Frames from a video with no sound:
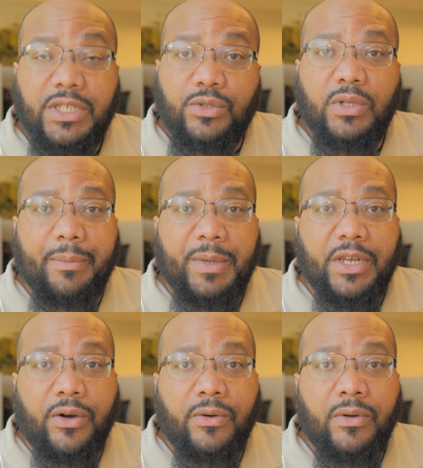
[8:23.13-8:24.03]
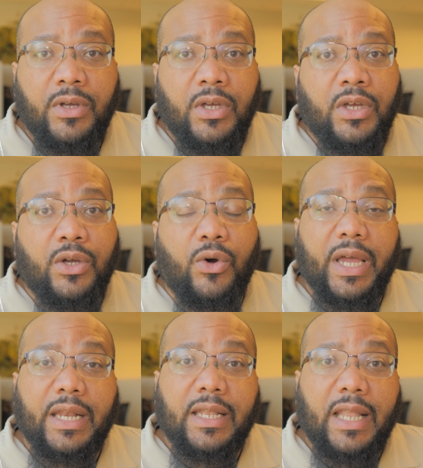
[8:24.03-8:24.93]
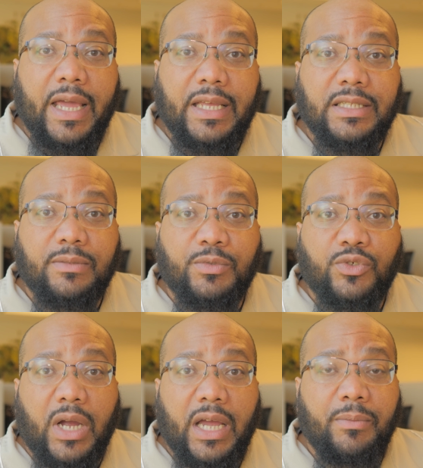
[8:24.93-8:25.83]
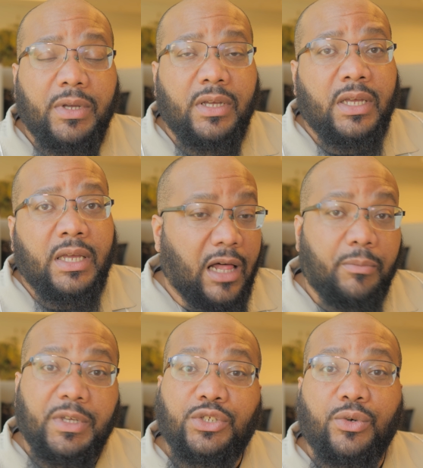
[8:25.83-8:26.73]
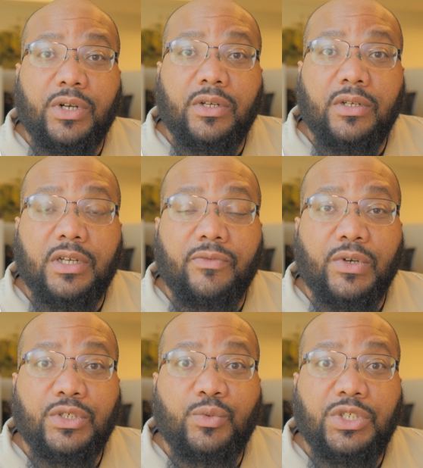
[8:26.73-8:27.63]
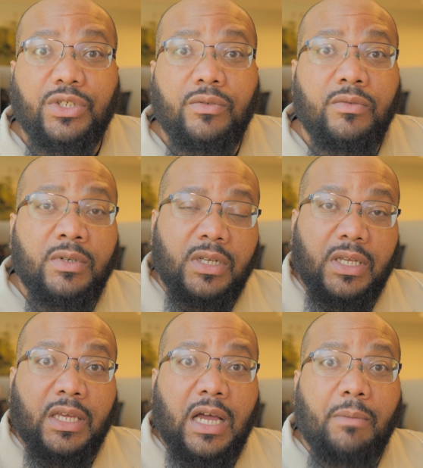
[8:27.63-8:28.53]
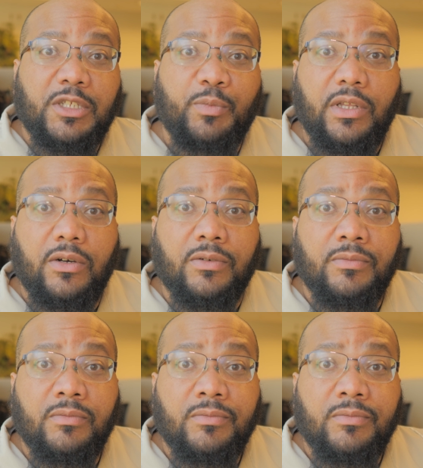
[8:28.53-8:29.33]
Please do let me know. Go ahead and like and subscribe. I'll be sure to converse with you in the comments below.